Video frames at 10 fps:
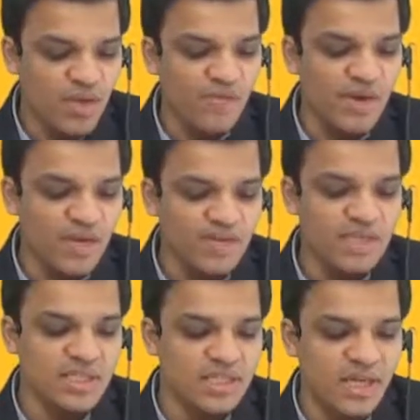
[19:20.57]
effect of
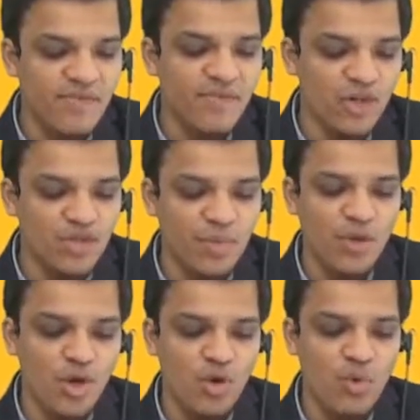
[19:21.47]
just-in-time philosophy
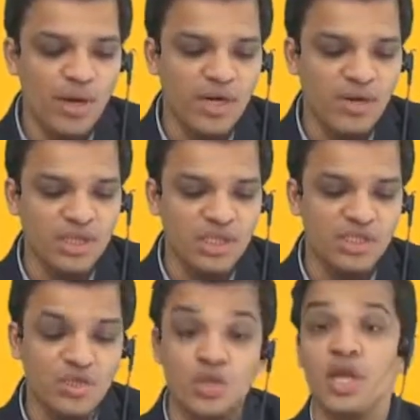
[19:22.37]
on overhead cost
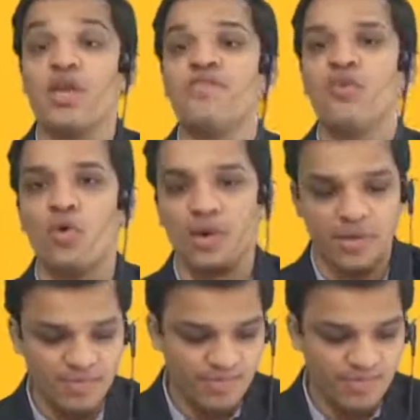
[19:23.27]
is threefold.